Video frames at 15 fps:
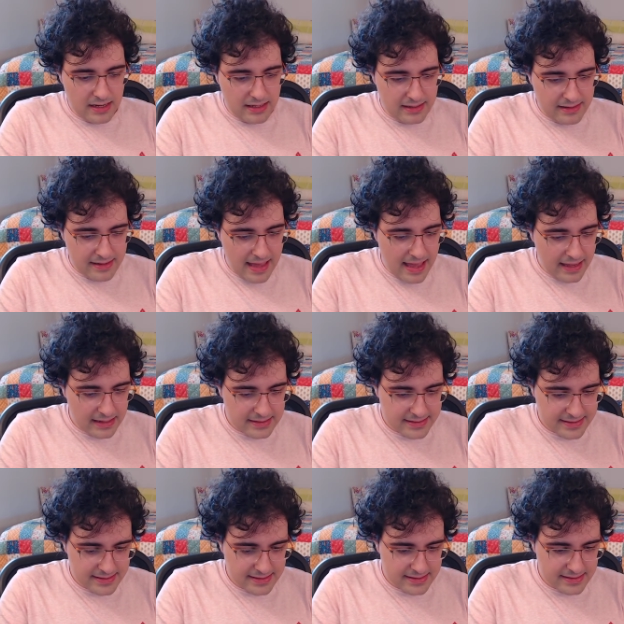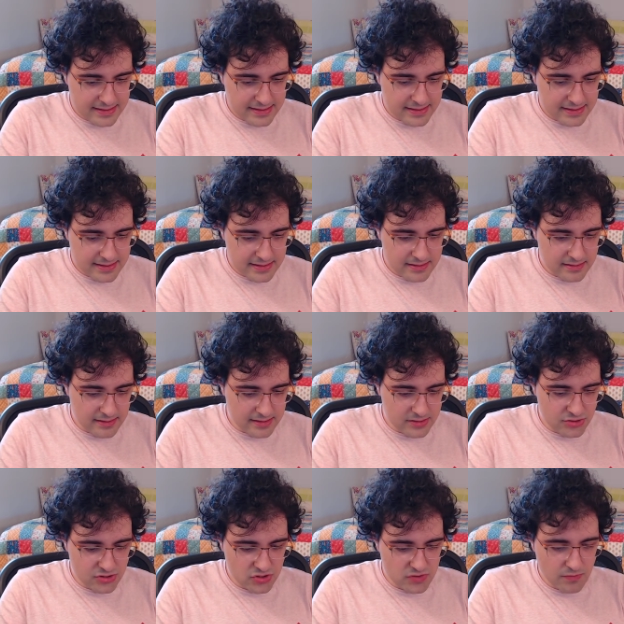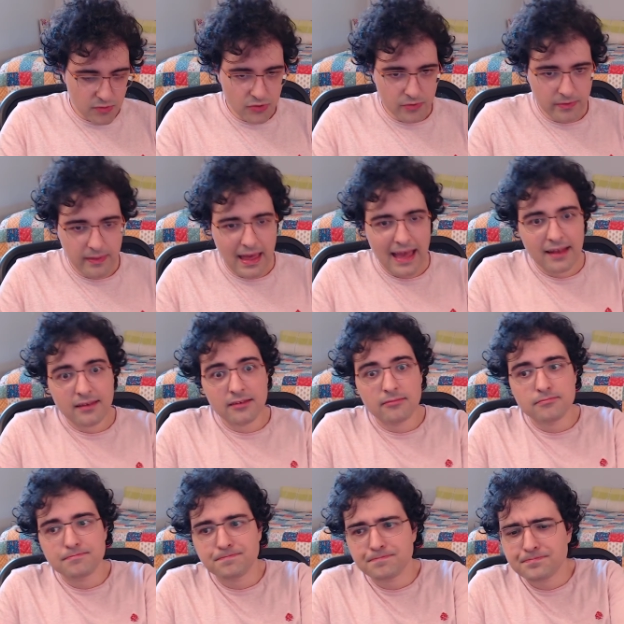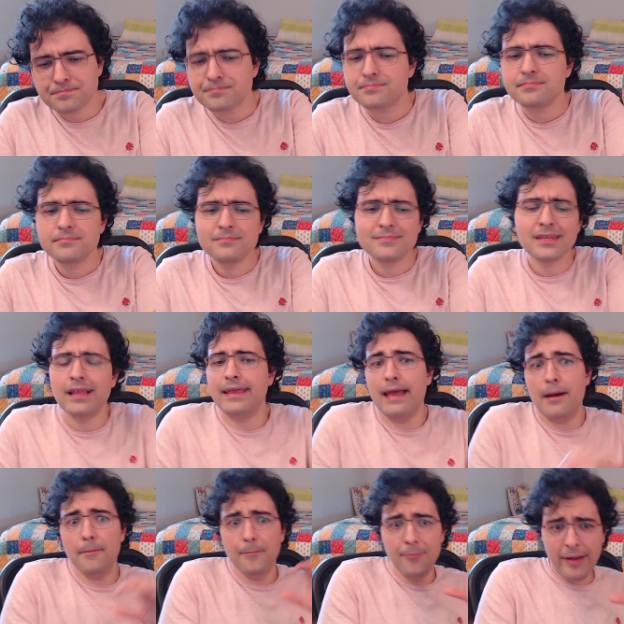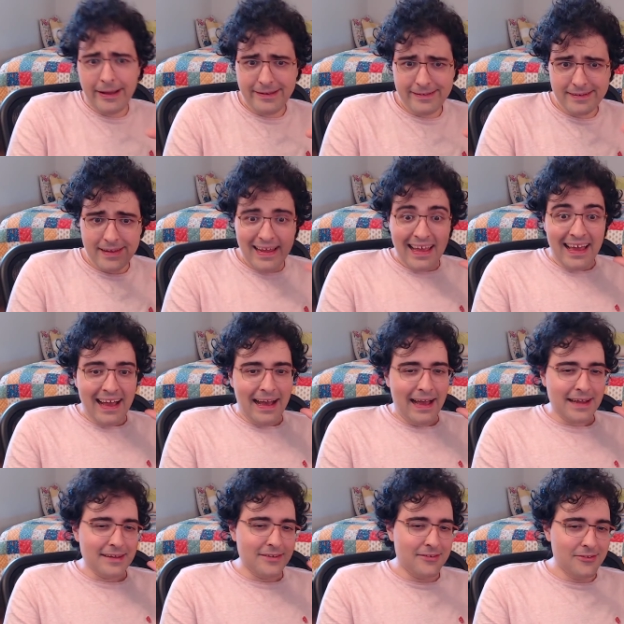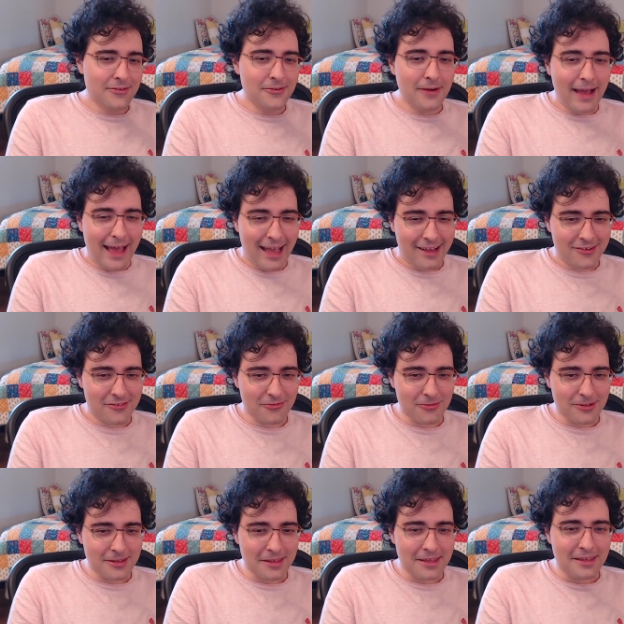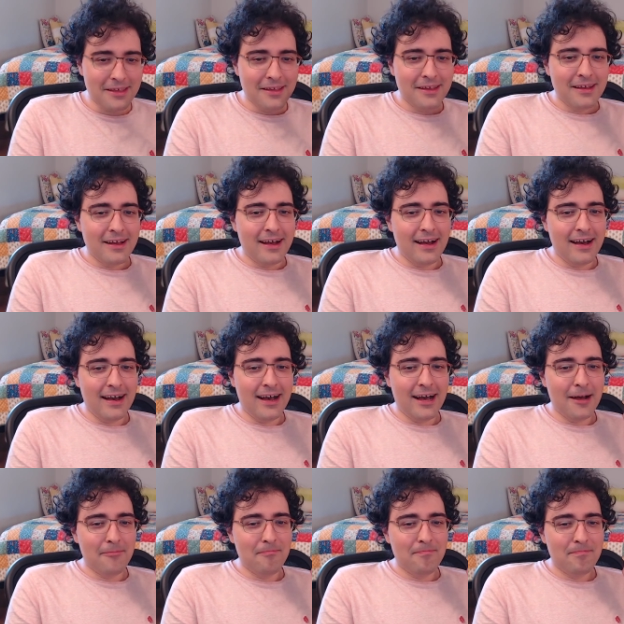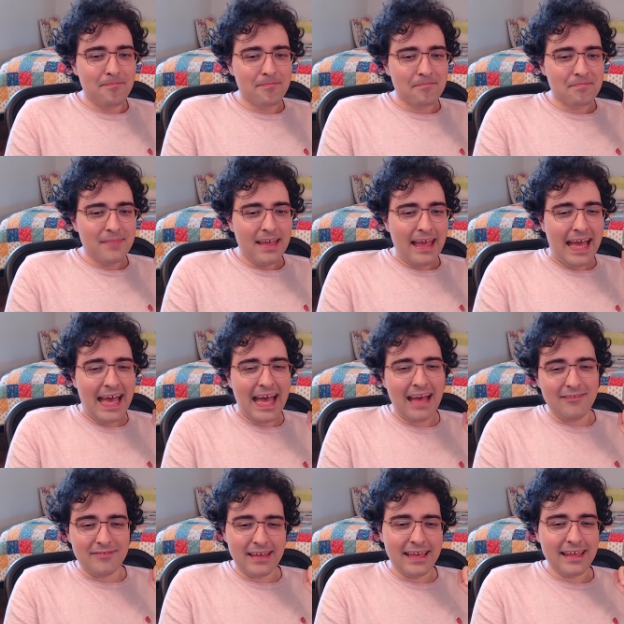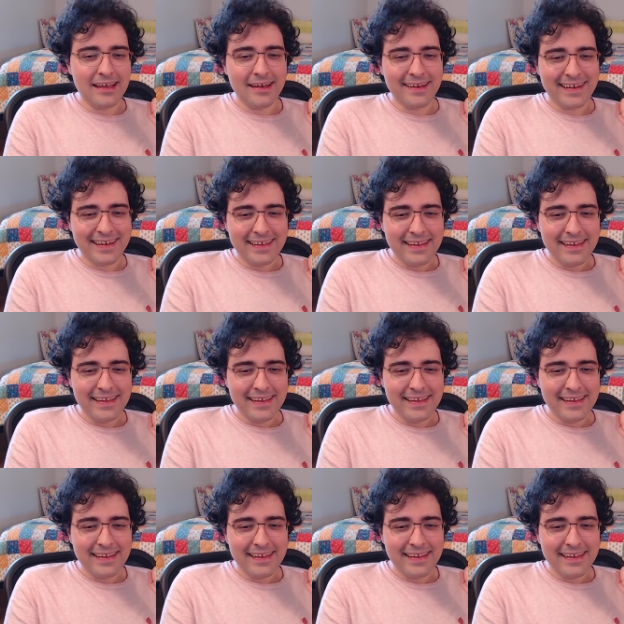texts. Let's just mute that. Yeah, but I do actually have a